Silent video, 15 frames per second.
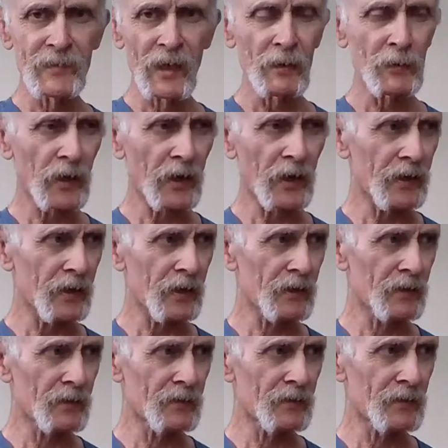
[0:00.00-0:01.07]
Okay,
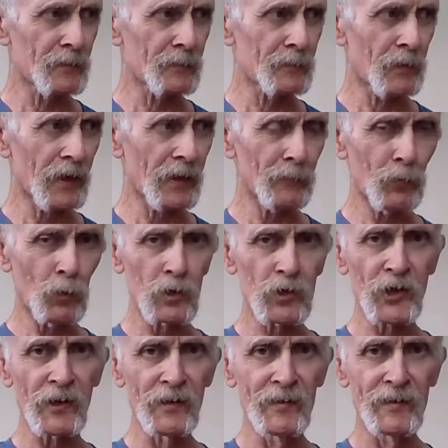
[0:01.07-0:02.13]
White
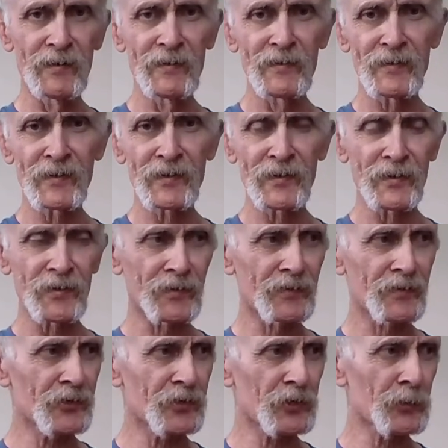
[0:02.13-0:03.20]
Water. This is
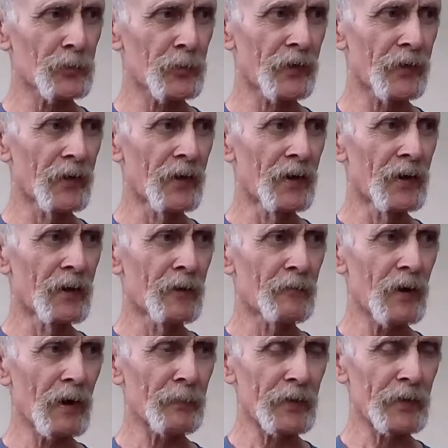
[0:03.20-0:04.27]
to do with
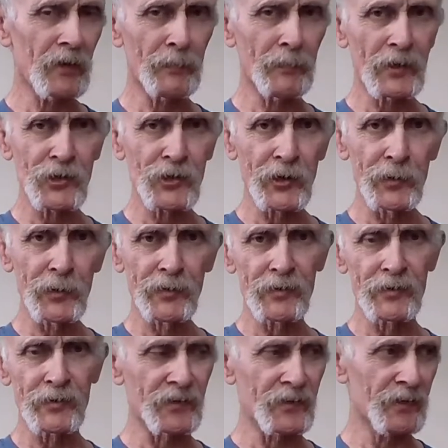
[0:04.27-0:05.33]
rapid arpeggios,
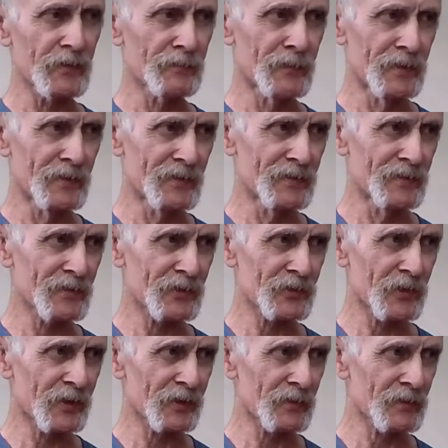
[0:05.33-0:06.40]
as the
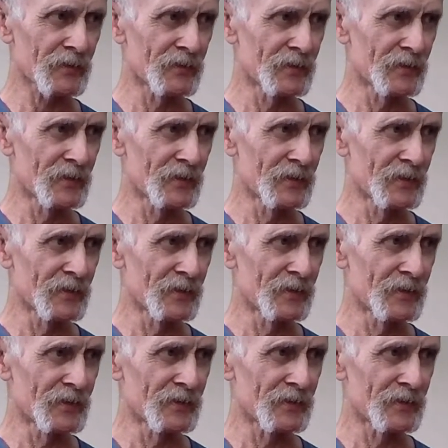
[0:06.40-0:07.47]
title,
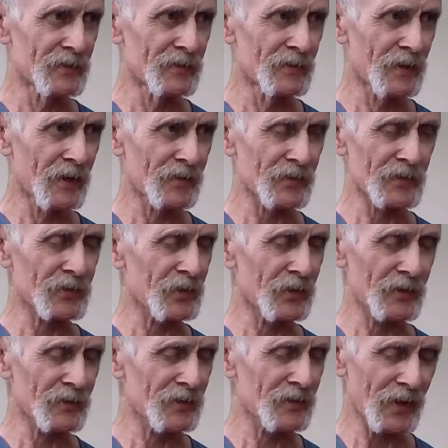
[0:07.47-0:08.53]
as
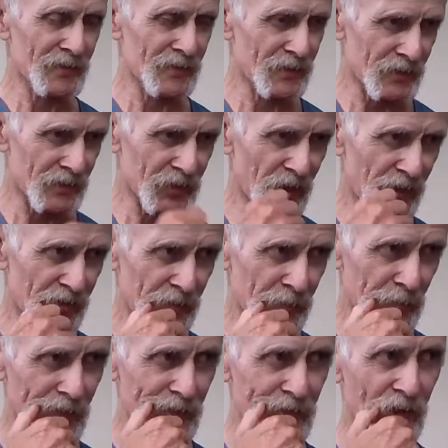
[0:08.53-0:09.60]
is suggested
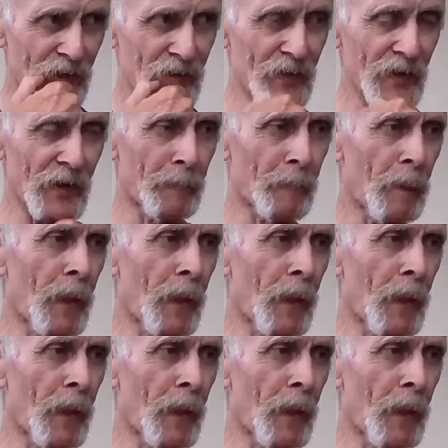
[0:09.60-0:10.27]
by the title here.